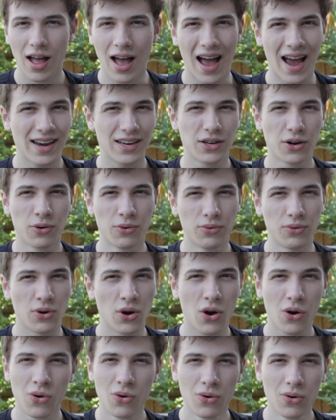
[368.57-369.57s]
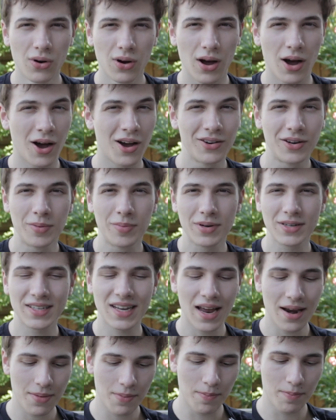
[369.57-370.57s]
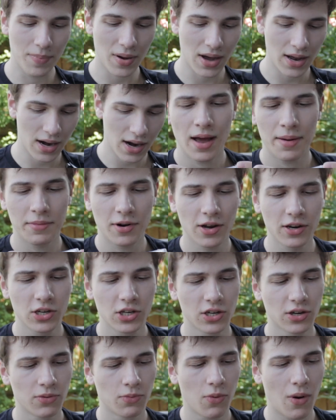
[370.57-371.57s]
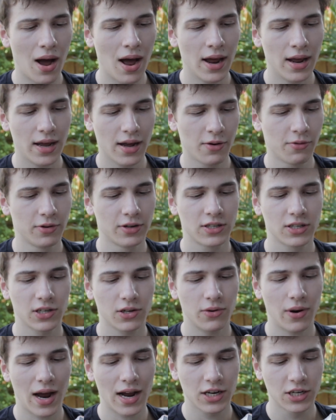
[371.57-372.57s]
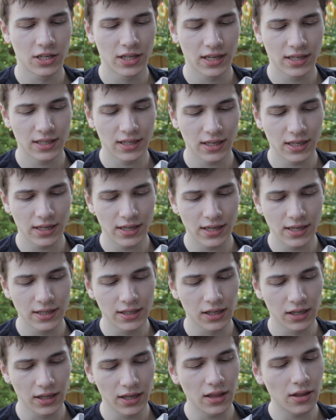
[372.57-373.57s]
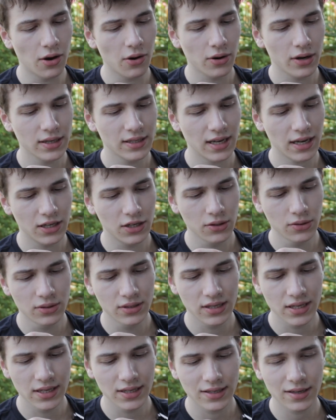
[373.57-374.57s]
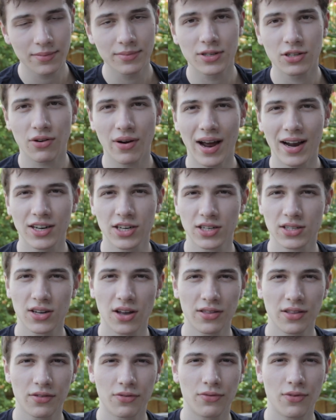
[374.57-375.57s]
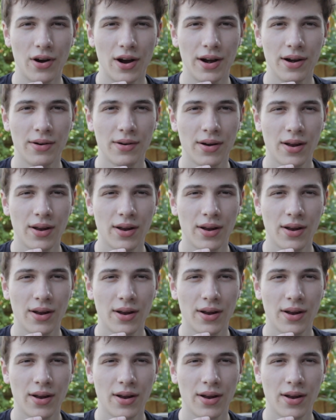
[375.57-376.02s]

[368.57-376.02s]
I don't know 100%, but I'm not sure why it would scratch this easily though, because I do see some scratches on the front.